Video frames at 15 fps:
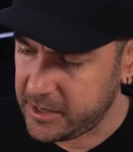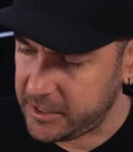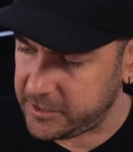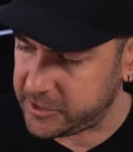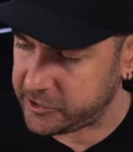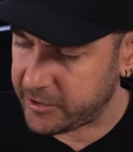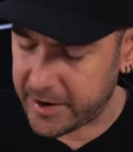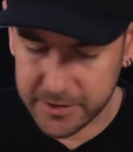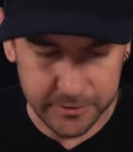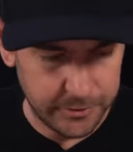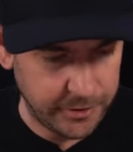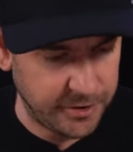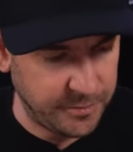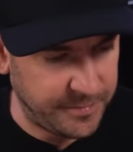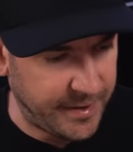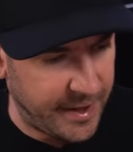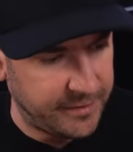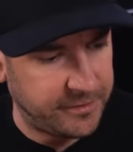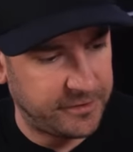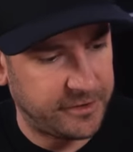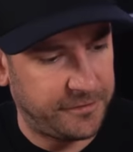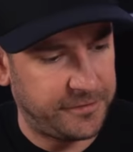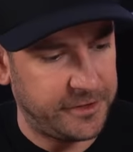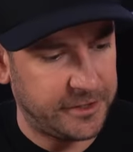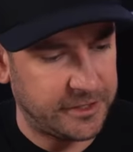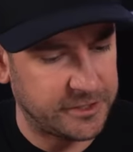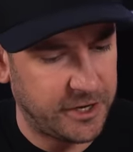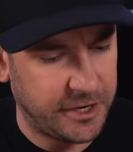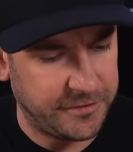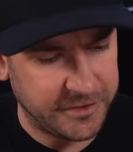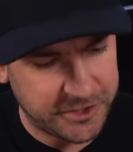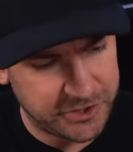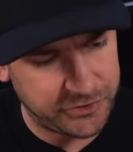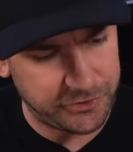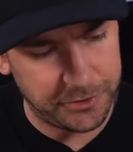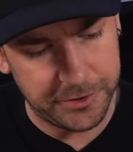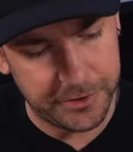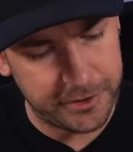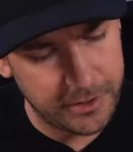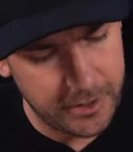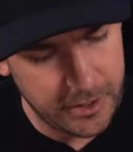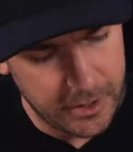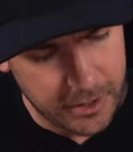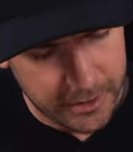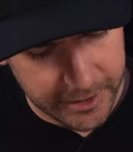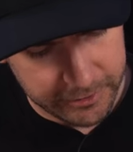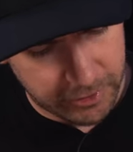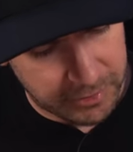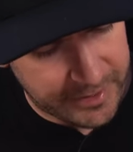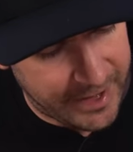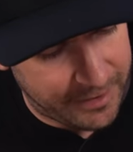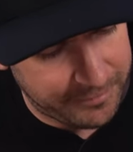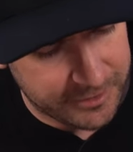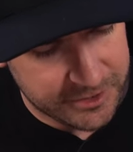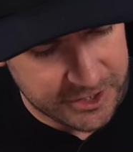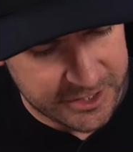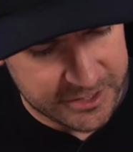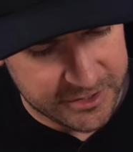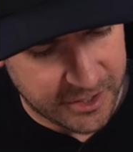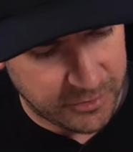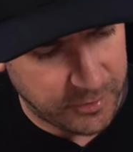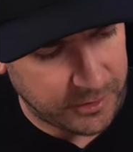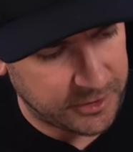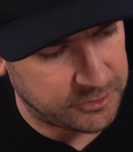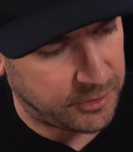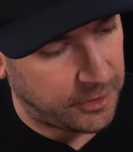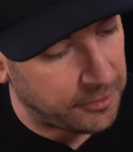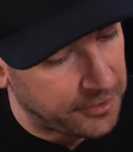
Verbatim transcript: integrated look compared to something that's kind of extruded like what we have with the GSI wheel as well.